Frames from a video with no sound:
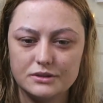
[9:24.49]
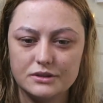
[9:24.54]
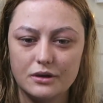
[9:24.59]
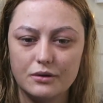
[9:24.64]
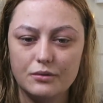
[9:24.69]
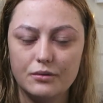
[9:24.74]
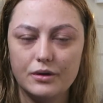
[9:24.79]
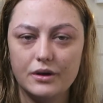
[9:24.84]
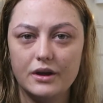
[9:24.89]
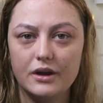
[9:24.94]

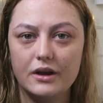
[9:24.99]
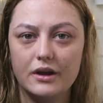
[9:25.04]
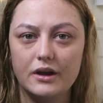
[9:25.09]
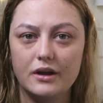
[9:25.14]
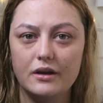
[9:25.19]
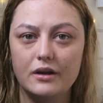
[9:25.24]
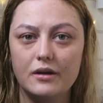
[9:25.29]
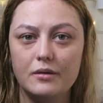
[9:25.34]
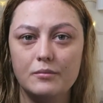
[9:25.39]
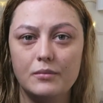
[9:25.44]
so
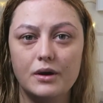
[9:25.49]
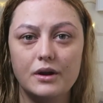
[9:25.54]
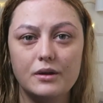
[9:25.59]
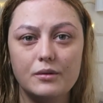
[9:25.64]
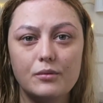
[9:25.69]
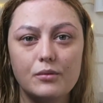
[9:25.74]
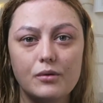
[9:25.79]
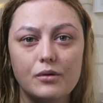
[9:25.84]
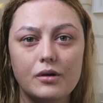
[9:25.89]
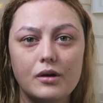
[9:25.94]
it
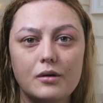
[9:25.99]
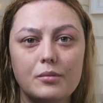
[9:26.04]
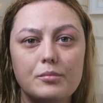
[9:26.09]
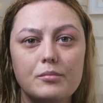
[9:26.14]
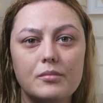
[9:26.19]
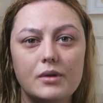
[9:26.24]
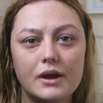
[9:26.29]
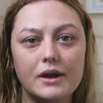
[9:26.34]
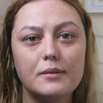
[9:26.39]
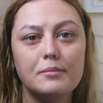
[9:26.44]
might
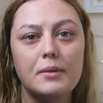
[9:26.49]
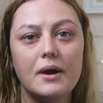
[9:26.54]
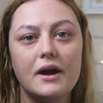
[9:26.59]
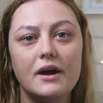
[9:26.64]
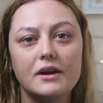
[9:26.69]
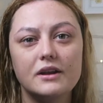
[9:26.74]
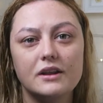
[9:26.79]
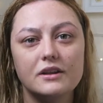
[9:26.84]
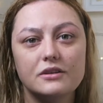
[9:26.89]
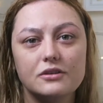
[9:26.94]
work like
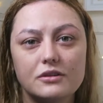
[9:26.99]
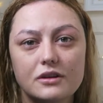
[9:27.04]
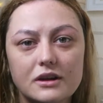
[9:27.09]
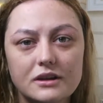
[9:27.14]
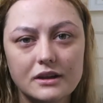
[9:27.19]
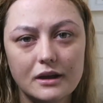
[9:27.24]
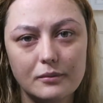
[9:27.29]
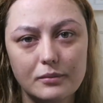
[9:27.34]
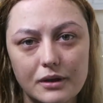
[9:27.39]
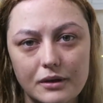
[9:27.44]
better than the
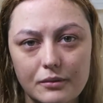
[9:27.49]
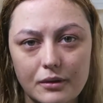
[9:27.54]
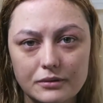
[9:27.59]
other tablet,